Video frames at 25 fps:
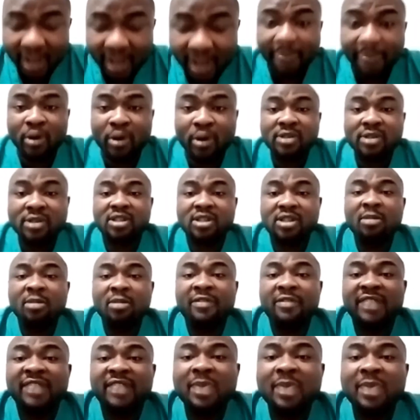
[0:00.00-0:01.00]
because some
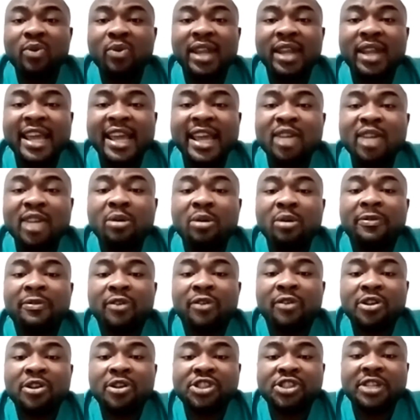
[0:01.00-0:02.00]
of them will end up
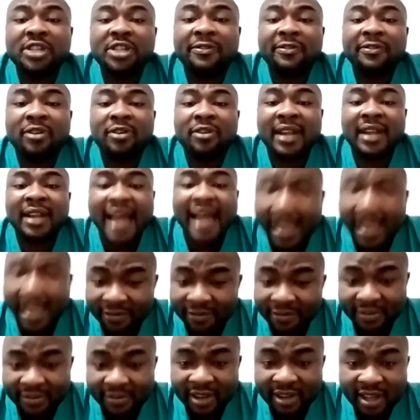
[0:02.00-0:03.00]
flushing for
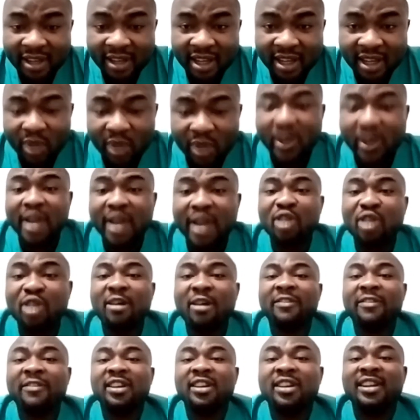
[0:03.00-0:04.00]
life. They will end up
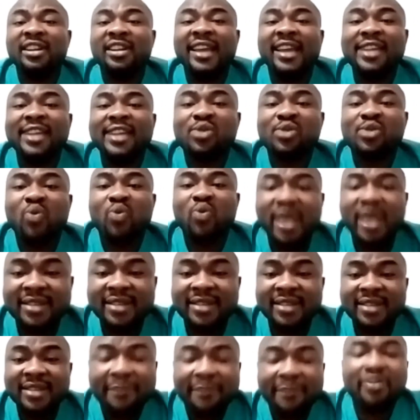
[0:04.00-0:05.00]
having the night
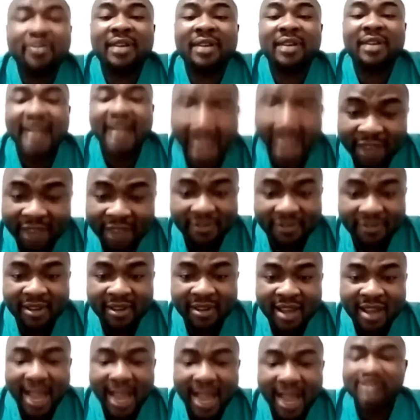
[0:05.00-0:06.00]
sweat for life.
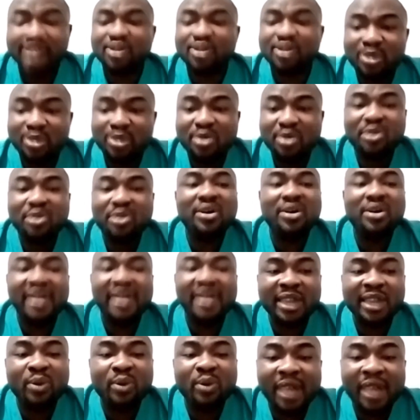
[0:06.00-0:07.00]
And so
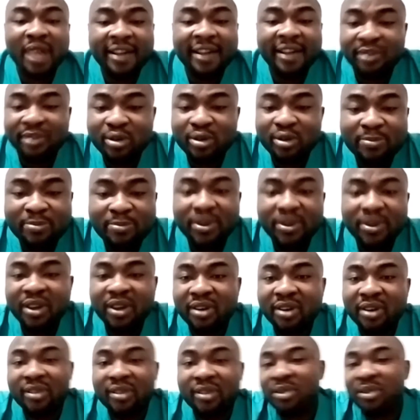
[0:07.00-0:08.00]
they will have to
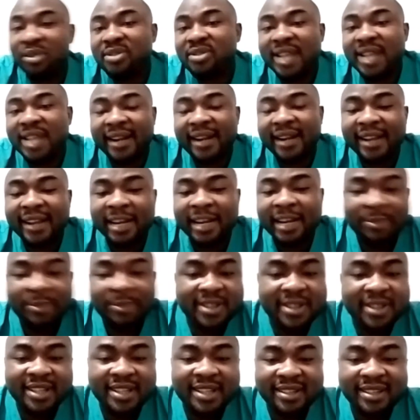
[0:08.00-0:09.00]
be on those
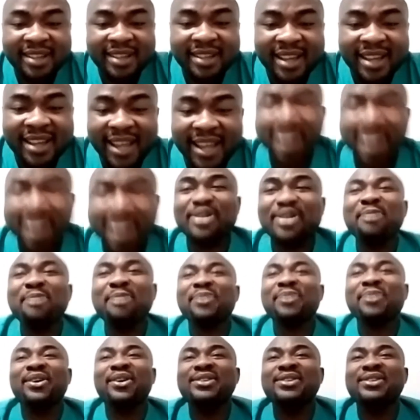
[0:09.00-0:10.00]
antidepressants. It is
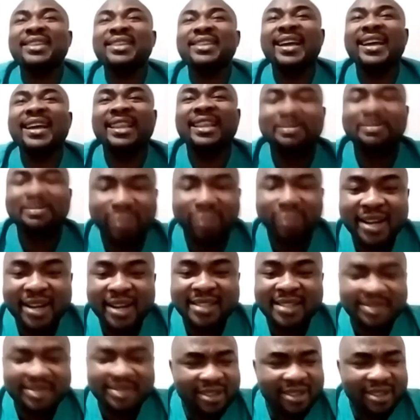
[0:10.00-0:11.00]
not because they are
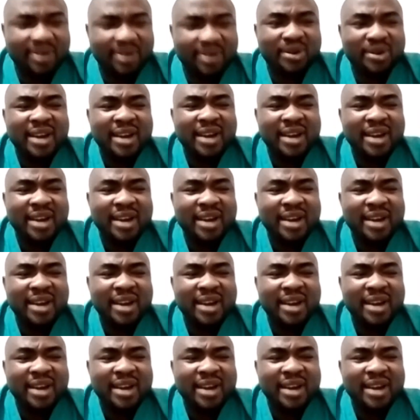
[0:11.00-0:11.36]
depressed, it